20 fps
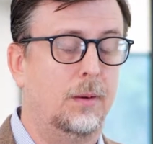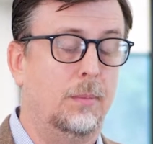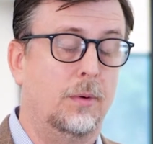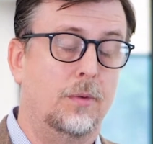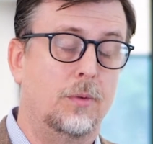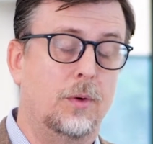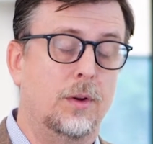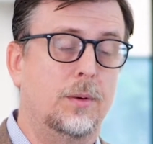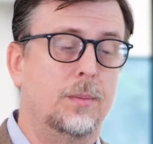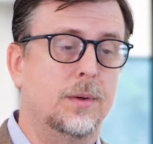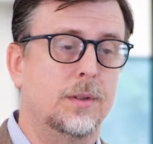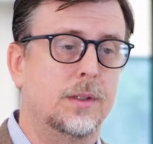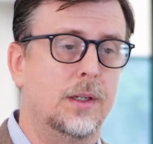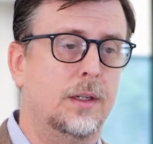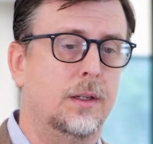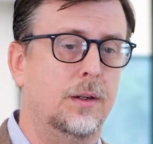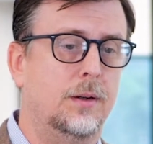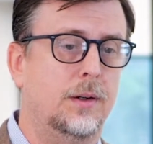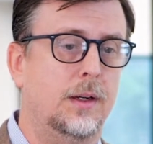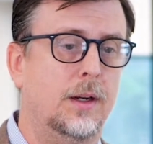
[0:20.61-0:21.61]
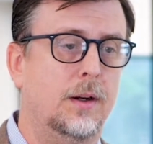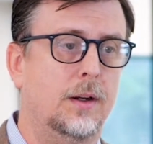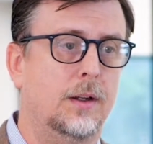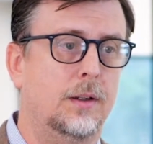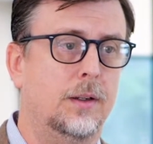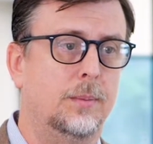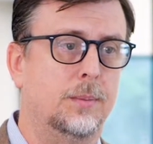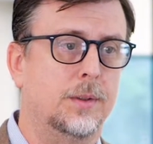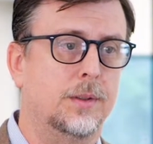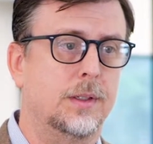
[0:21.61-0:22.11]
uh, before the procedure,
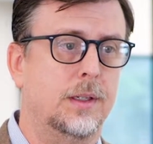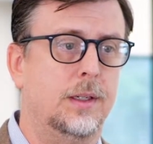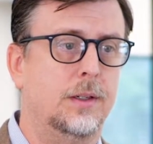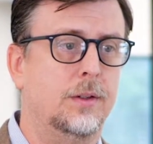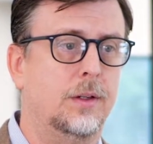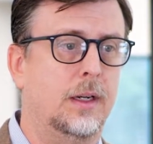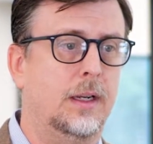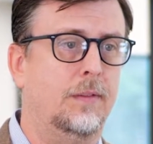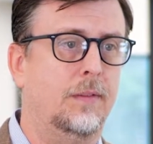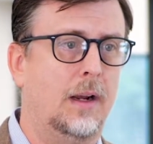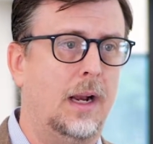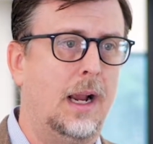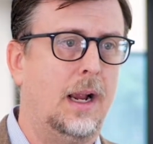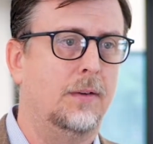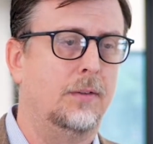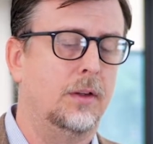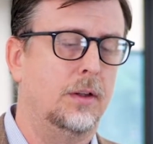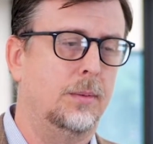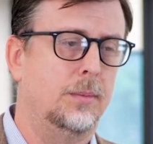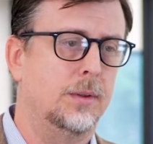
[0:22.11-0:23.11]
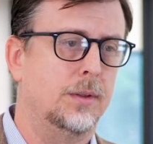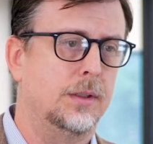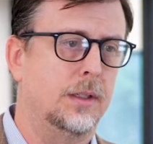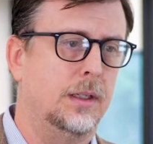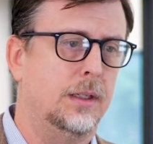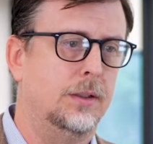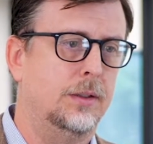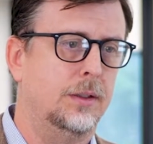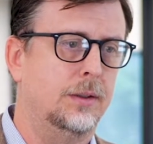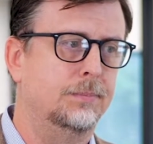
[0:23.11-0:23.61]
during the procedure, and even after the
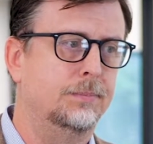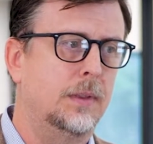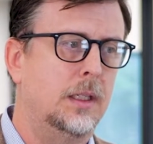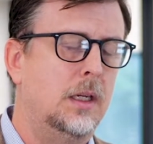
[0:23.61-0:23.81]
procedure.